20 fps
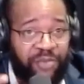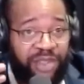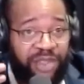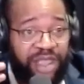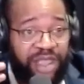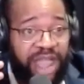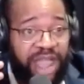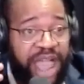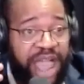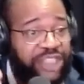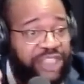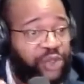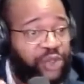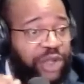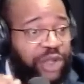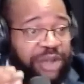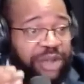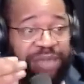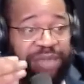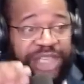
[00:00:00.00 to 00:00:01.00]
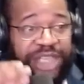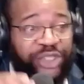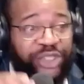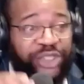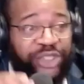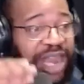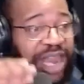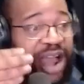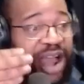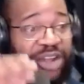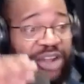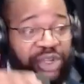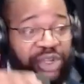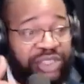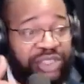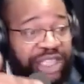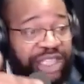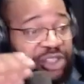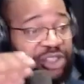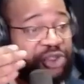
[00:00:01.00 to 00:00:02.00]
I just want to make sure that I
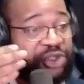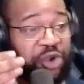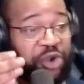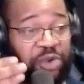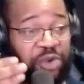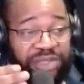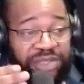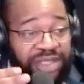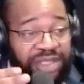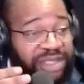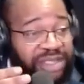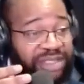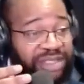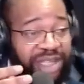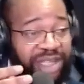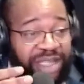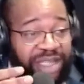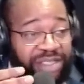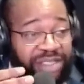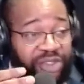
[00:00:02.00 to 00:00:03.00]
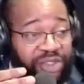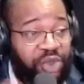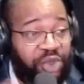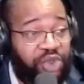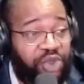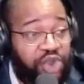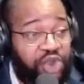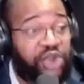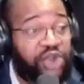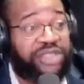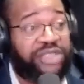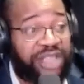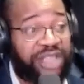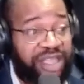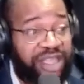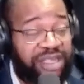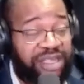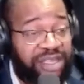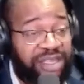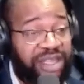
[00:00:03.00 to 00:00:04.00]
understand the terms of the discussion. So you're
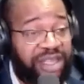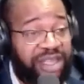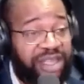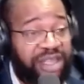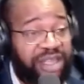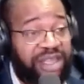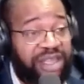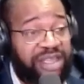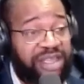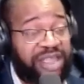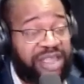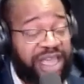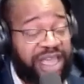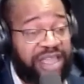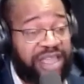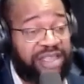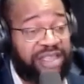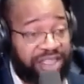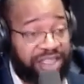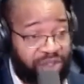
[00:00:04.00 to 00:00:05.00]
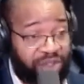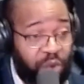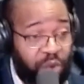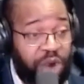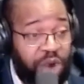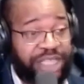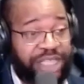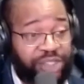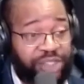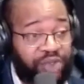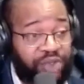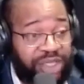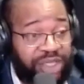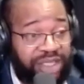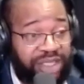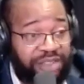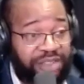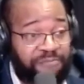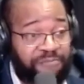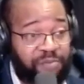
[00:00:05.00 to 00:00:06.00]
saying that the work that you
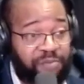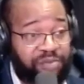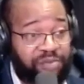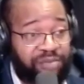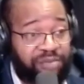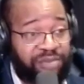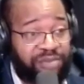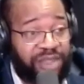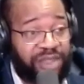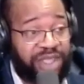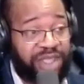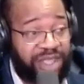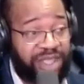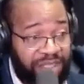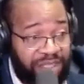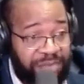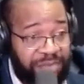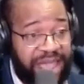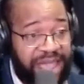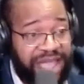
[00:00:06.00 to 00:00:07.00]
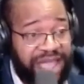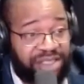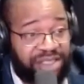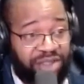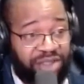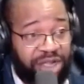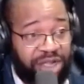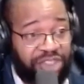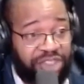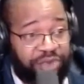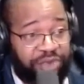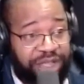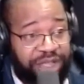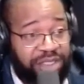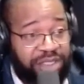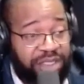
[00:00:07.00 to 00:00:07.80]
did in the mass incarceration